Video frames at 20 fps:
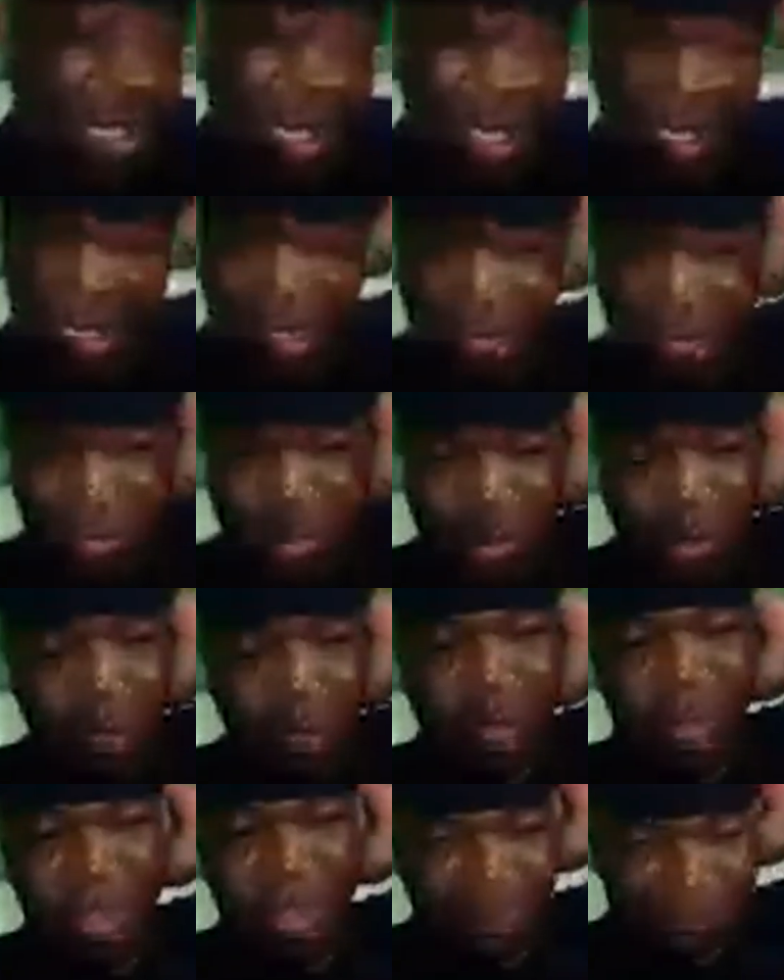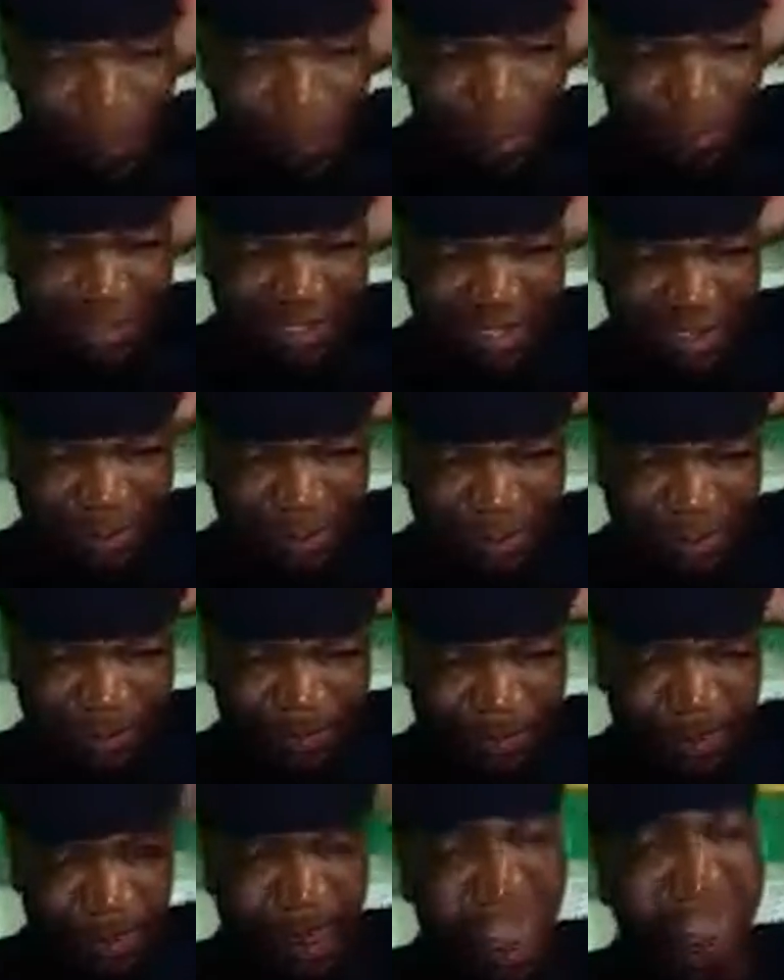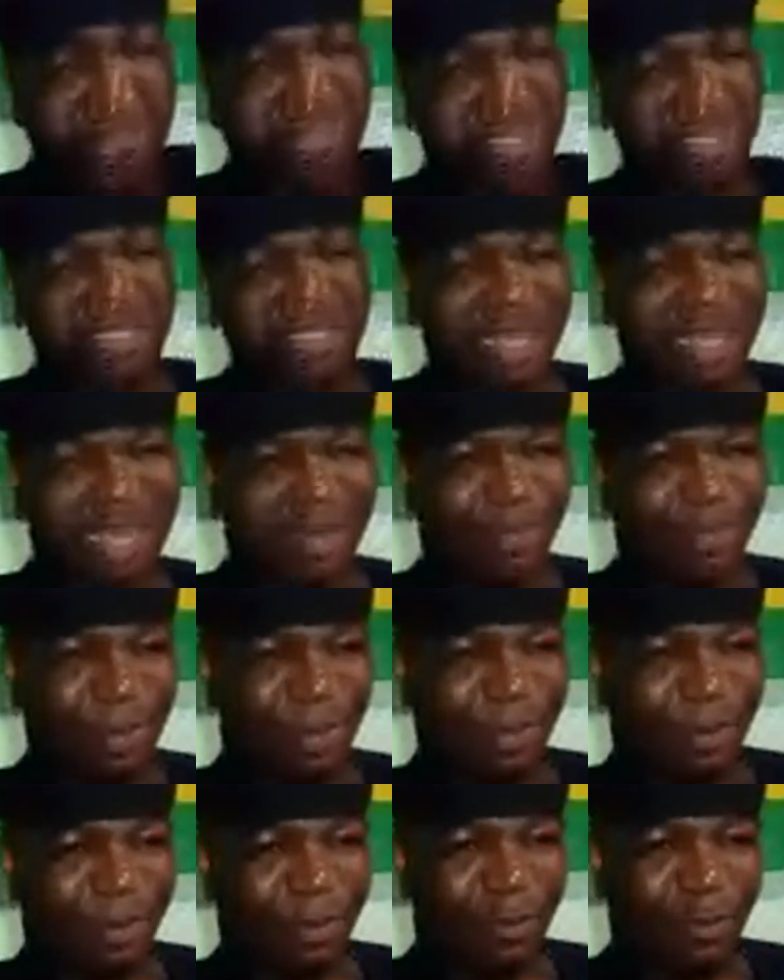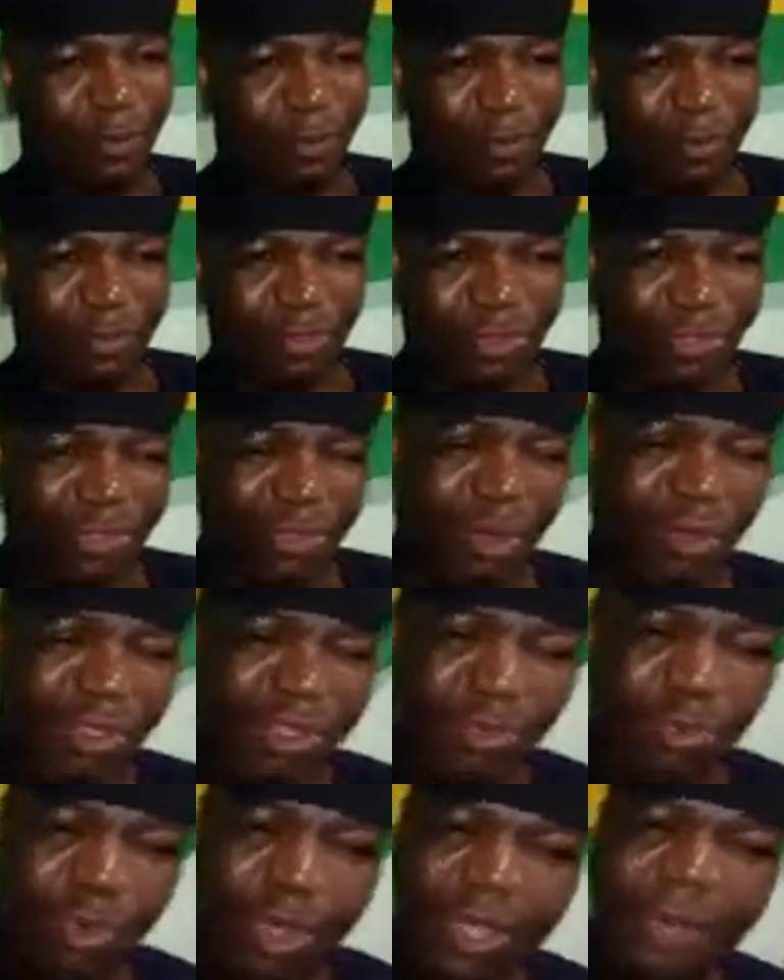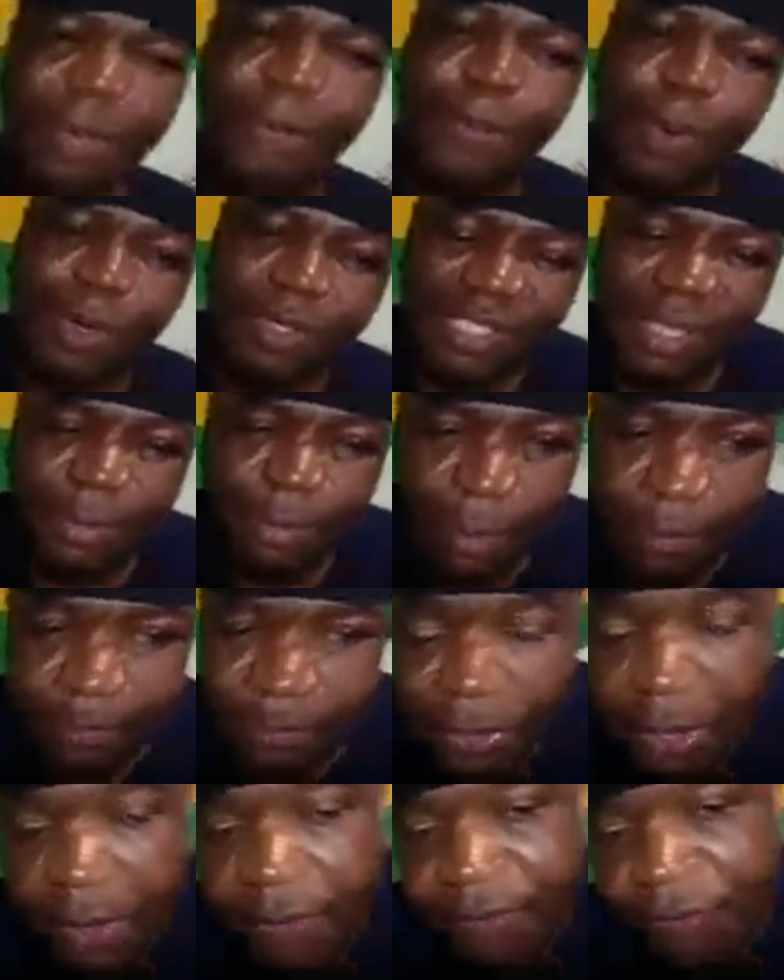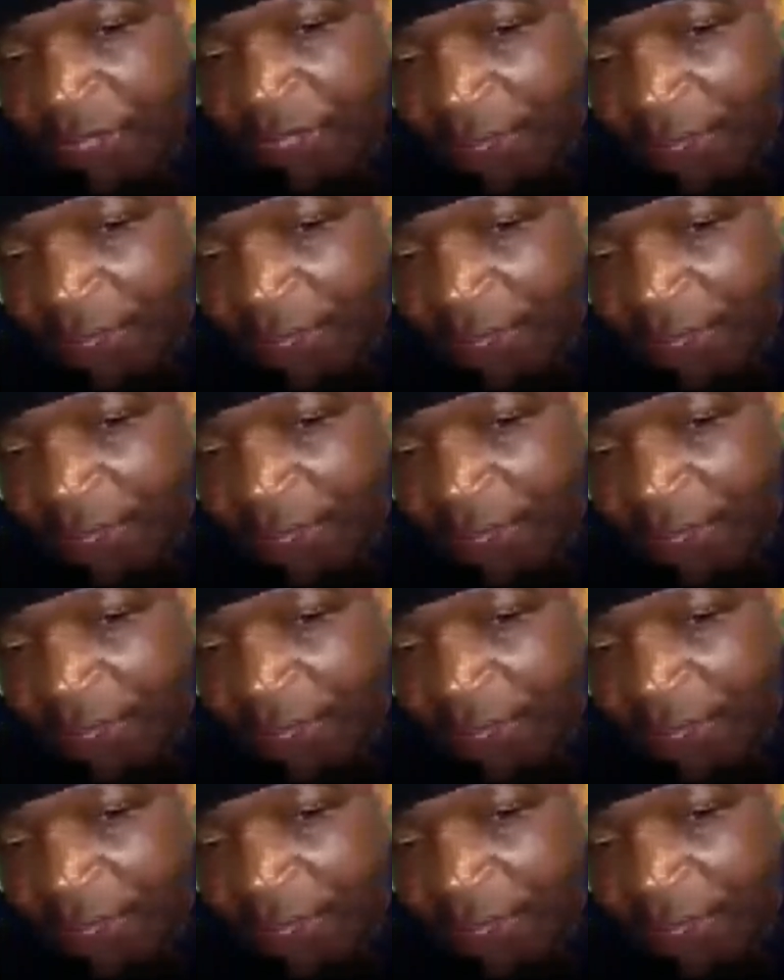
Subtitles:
to do impossible things that people thought were impossible for the